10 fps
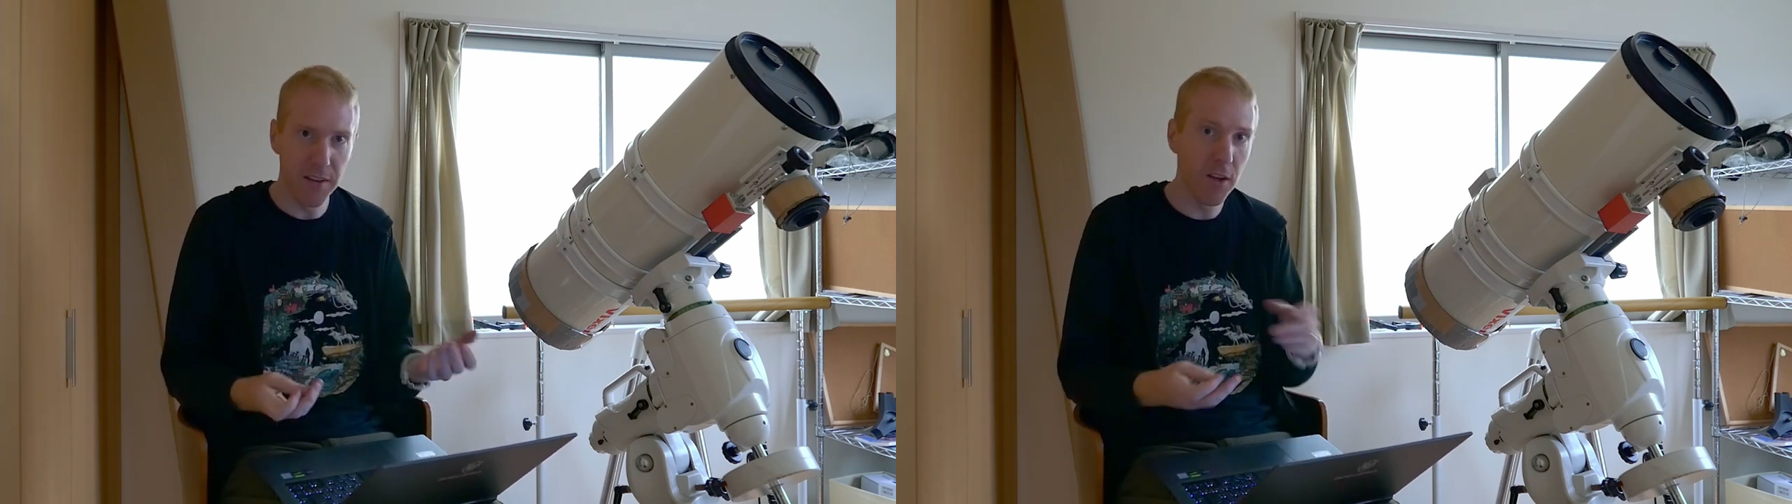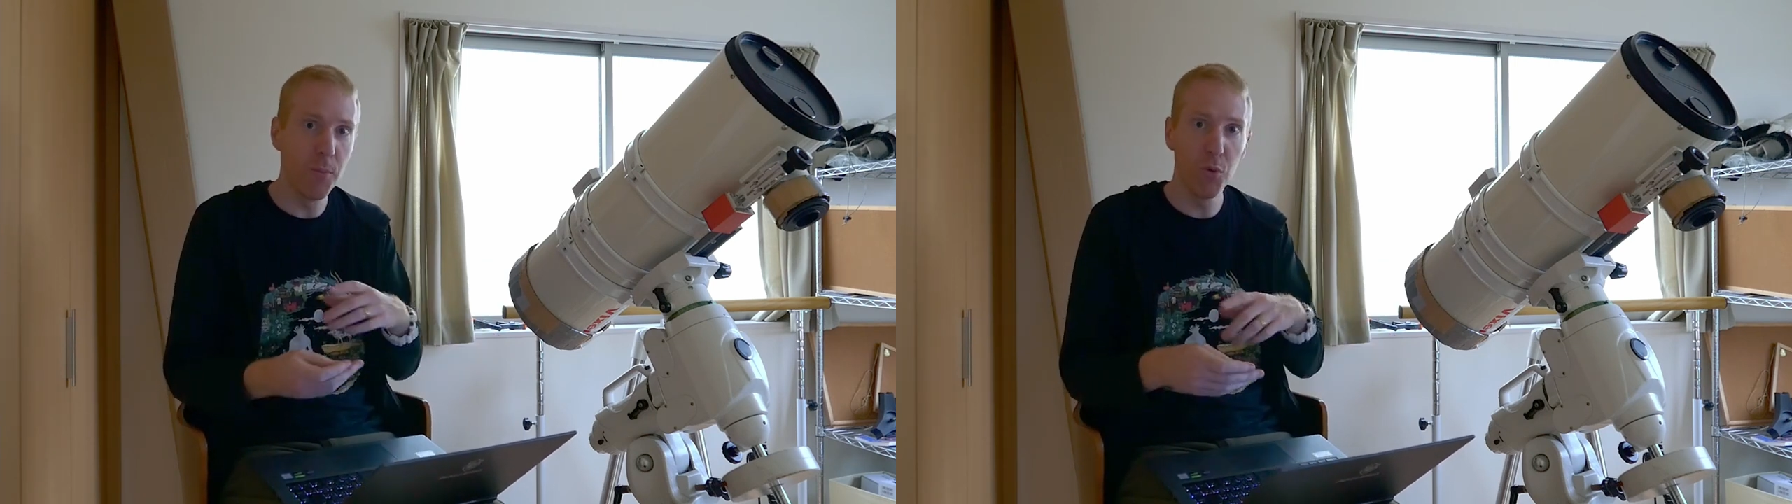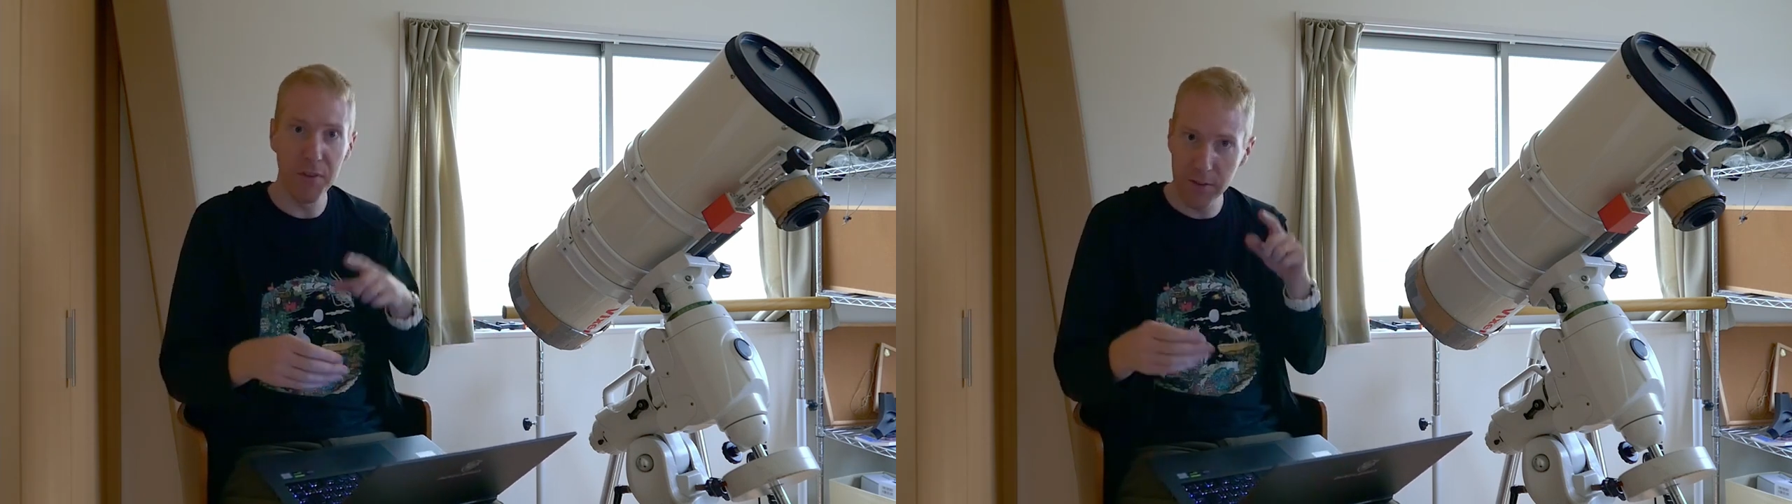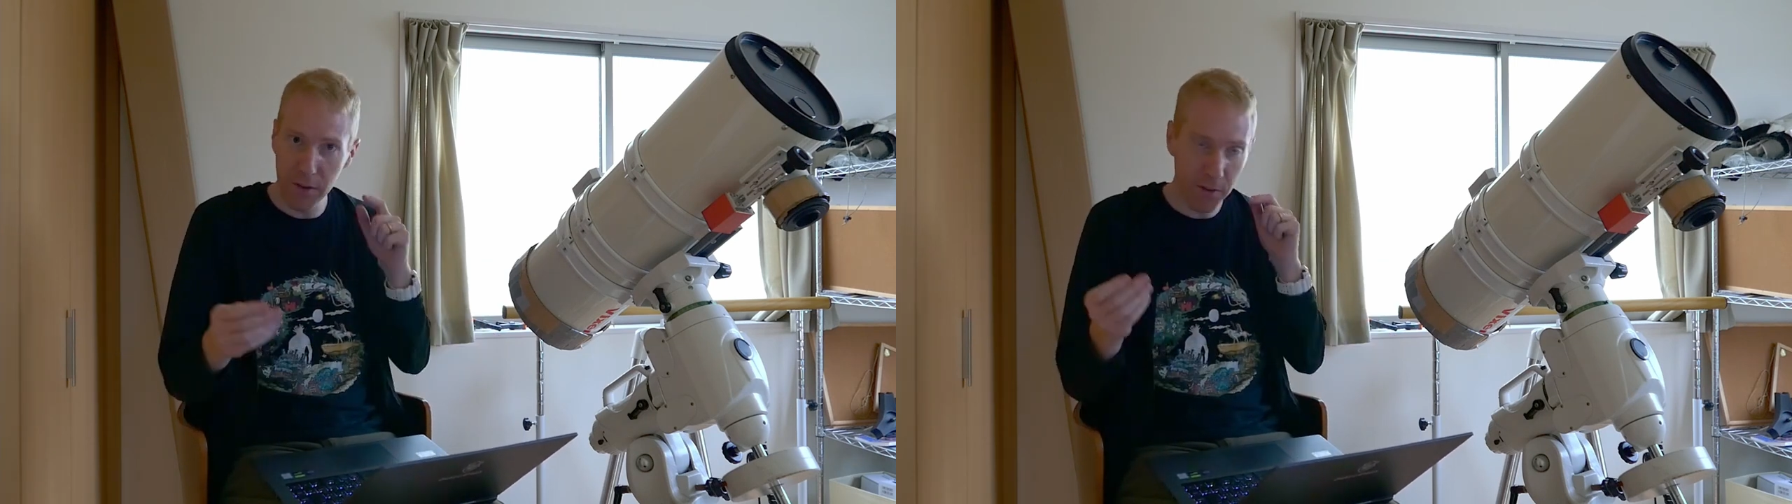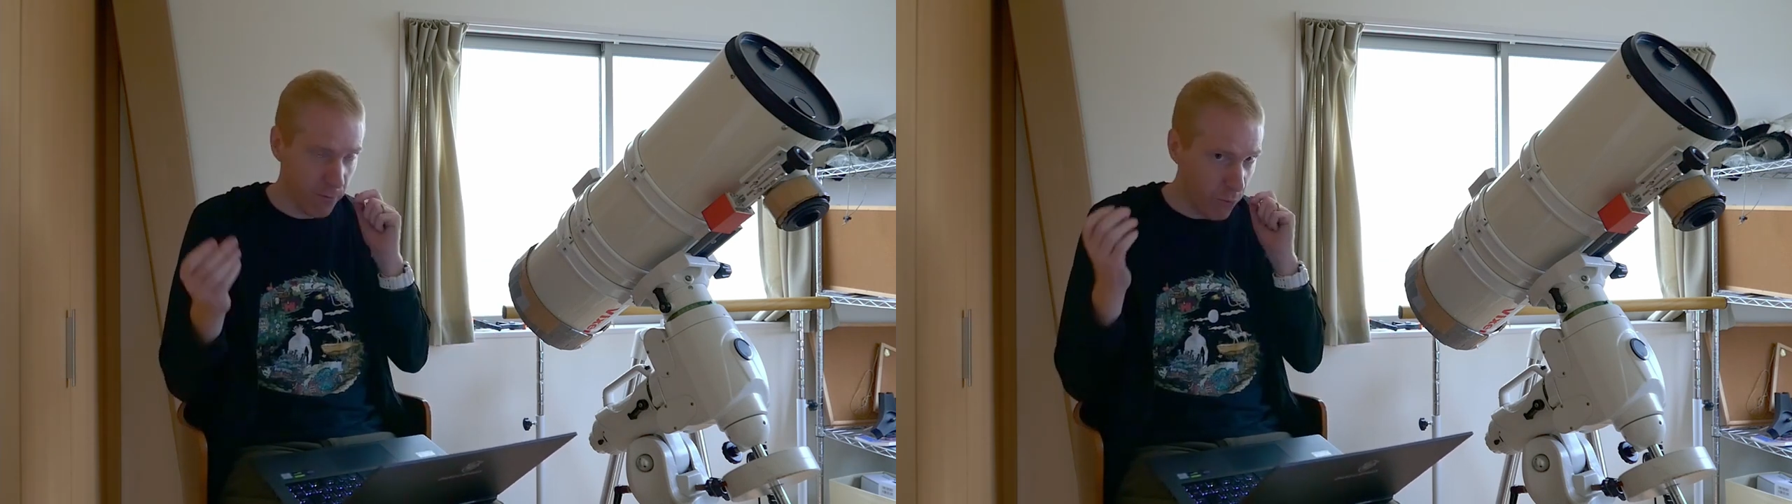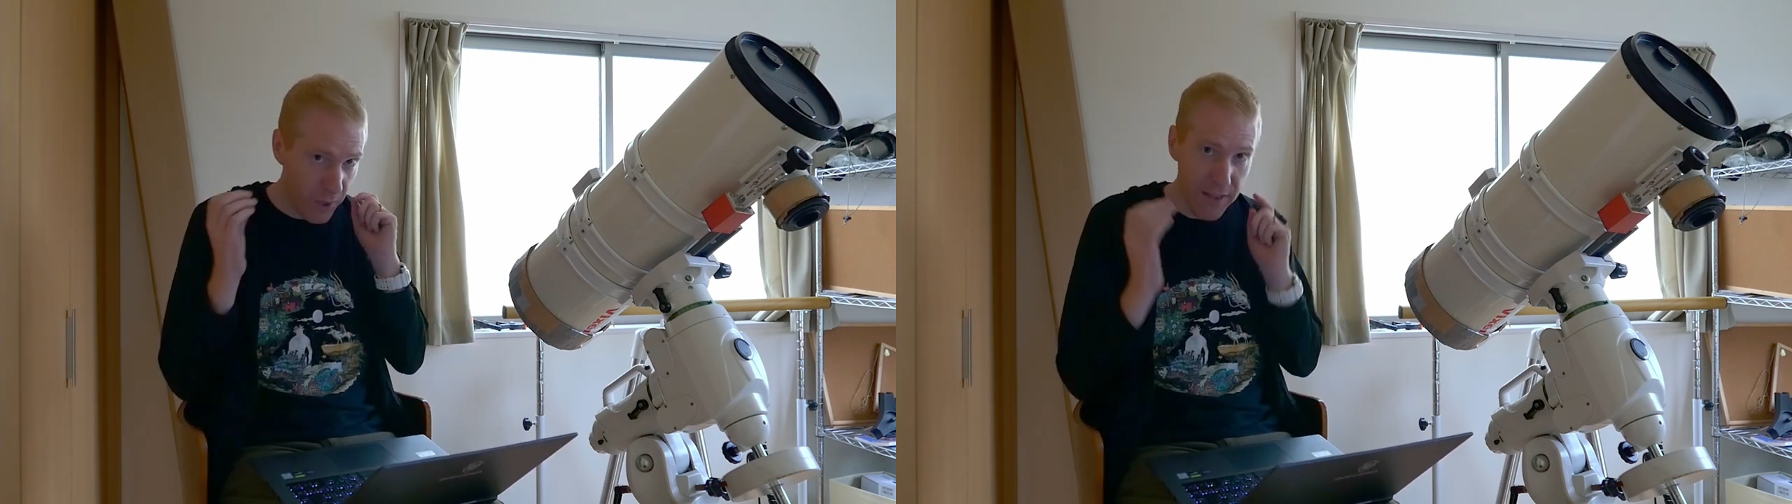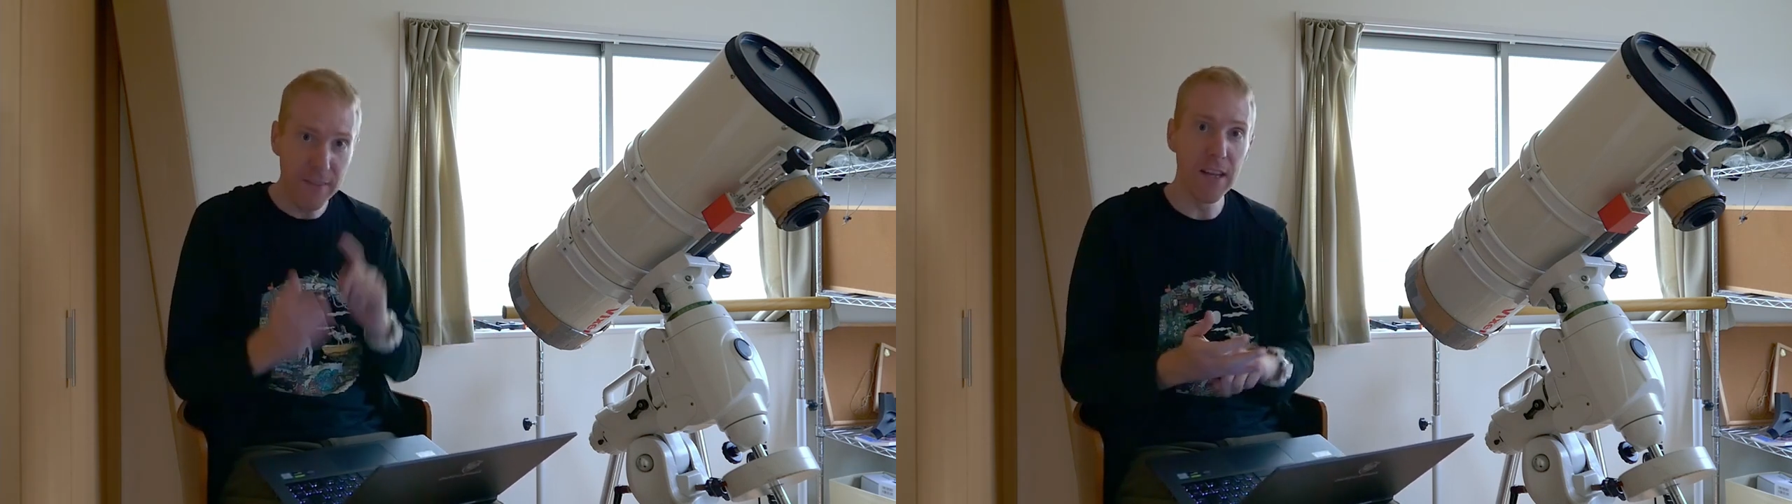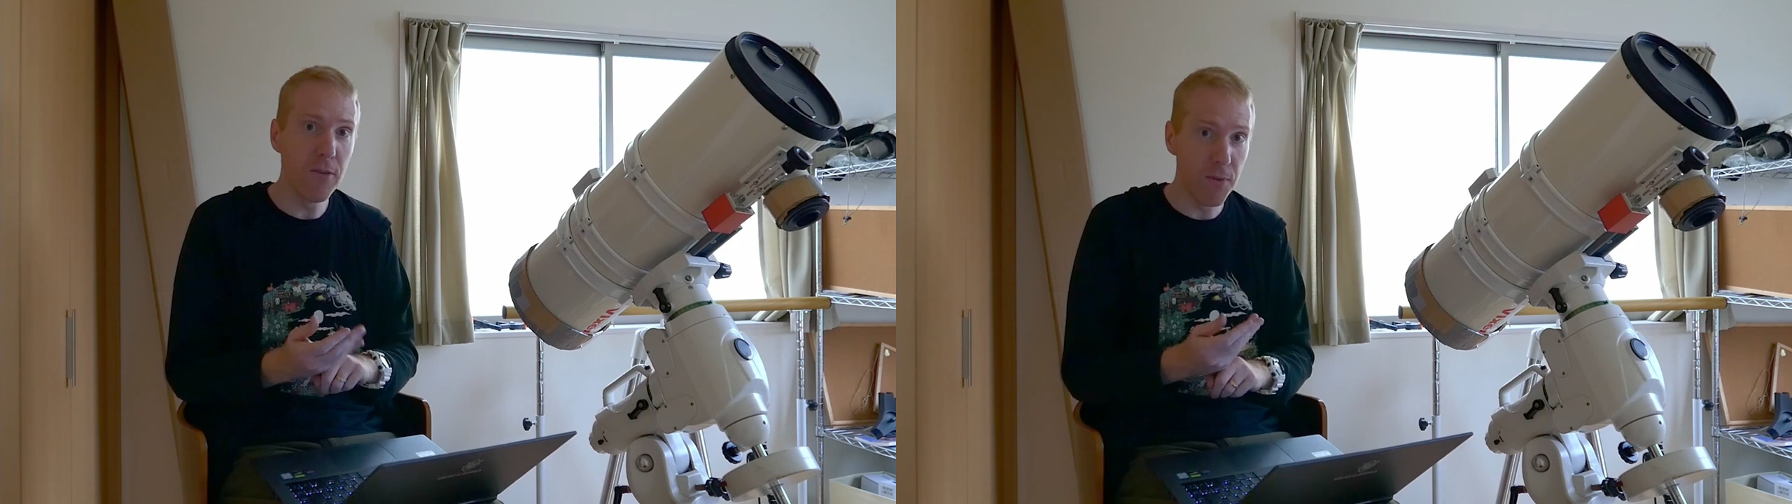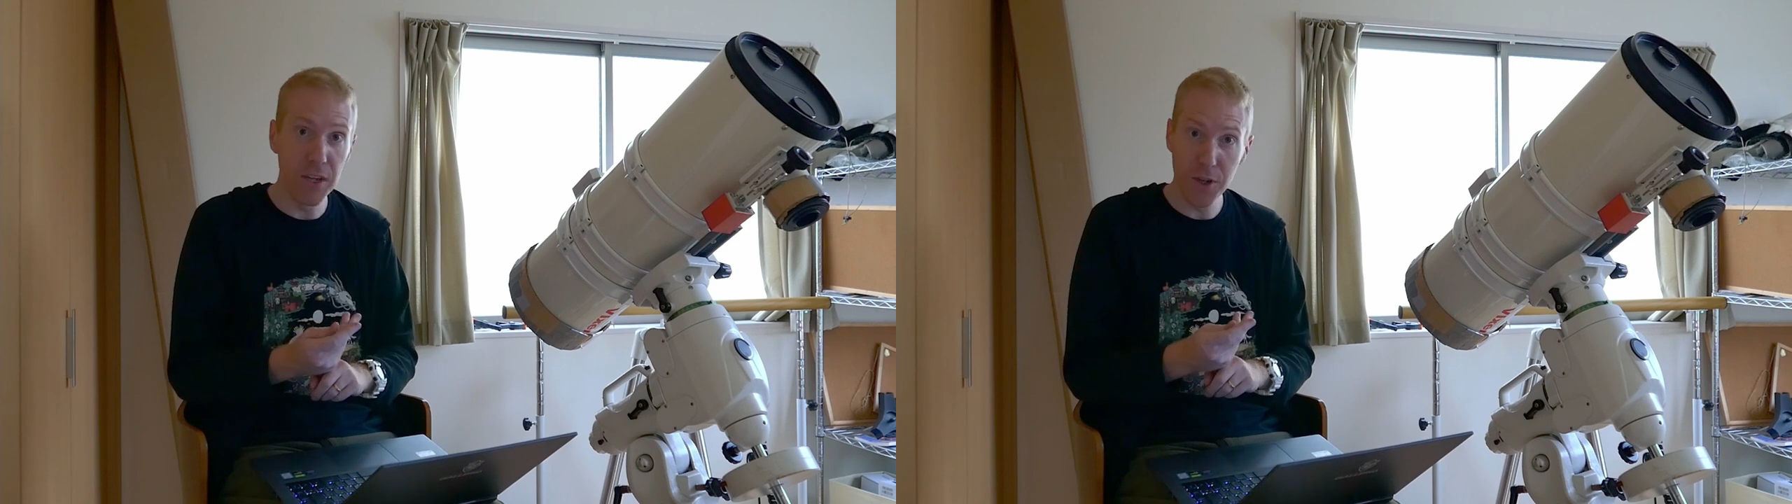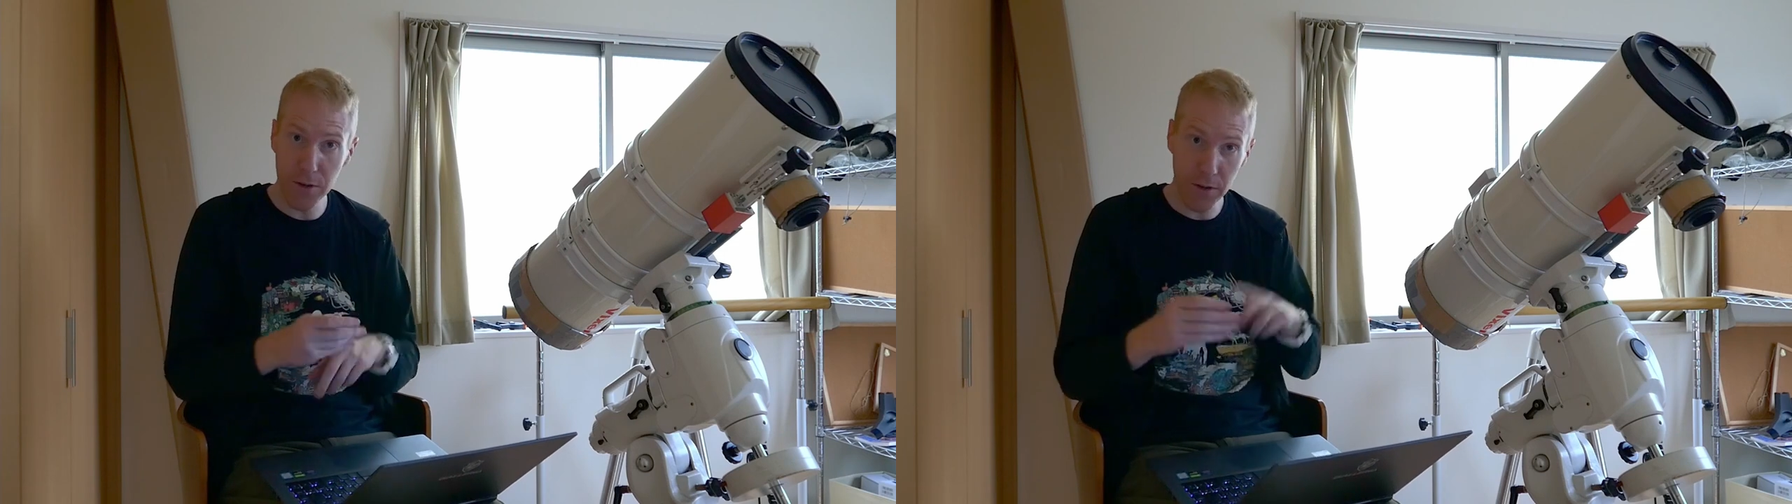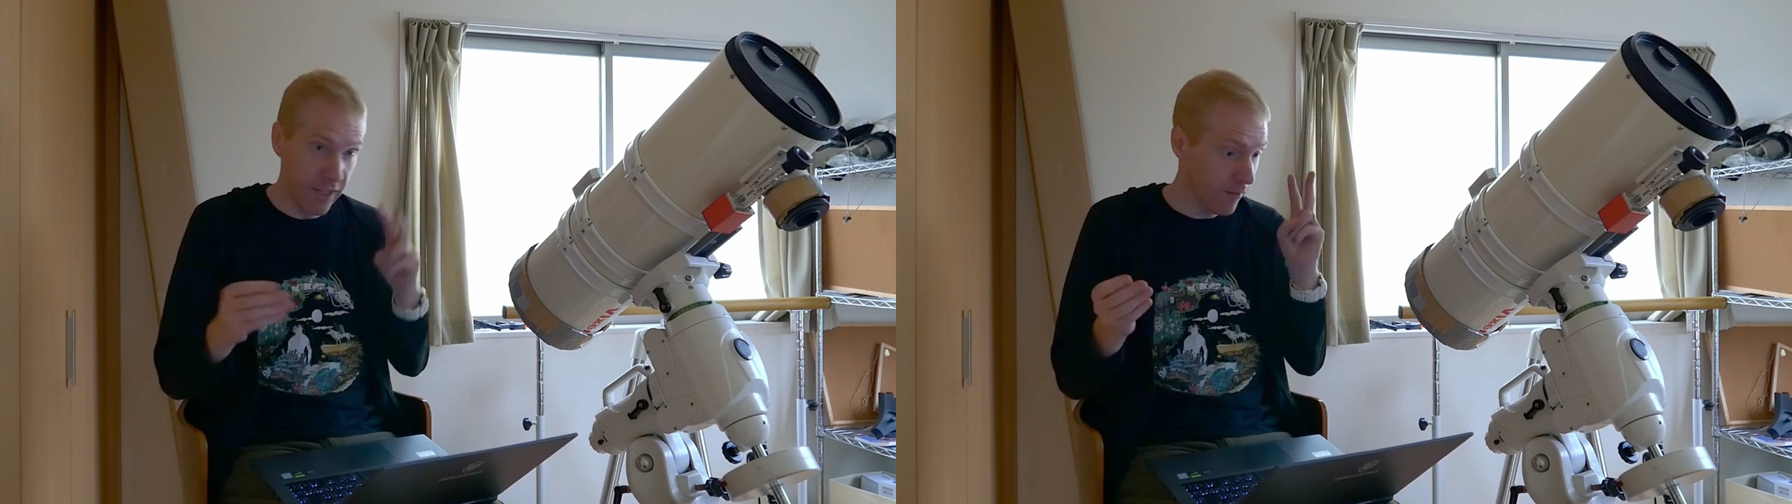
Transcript: It comes with tons of really neat features.